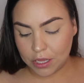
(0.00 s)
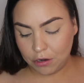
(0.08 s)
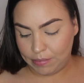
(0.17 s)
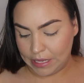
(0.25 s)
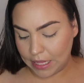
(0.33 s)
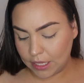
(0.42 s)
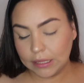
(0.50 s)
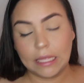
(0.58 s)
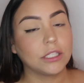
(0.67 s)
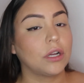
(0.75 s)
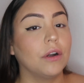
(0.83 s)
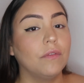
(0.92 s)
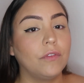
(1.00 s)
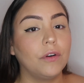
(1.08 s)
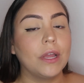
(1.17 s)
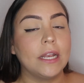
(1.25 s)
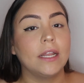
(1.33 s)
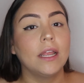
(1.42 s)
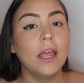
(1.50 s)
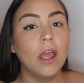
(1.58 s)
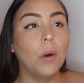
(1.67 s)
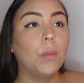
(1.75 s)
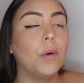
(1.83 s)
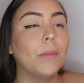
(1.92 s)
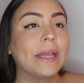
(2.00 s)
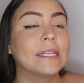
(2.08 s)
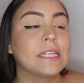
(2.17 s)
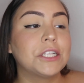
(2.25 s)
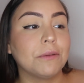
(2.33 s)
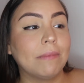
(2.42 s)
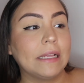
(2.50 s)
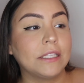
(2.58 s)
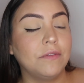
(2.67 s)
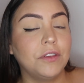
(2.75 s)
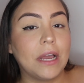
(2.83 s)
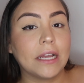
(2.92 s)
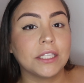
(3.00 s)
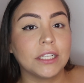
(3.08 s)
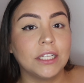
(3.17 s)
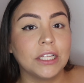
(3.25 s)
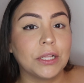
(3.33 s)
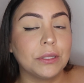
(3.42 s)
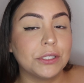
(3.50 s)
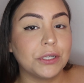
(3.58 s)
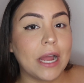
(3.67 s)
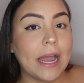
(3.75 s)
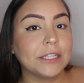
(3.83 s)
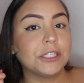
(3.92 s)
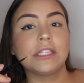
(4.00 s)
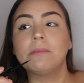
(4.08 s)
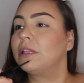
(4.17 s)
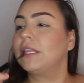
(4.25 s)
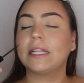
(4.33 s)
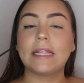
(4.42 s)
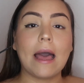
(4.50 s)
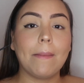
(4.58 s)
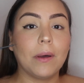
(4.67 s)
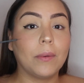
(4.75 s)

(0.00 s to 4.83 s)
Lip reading: It'll be like less harmful and it won't make such a mess if you accidentally close your eyes or something like that.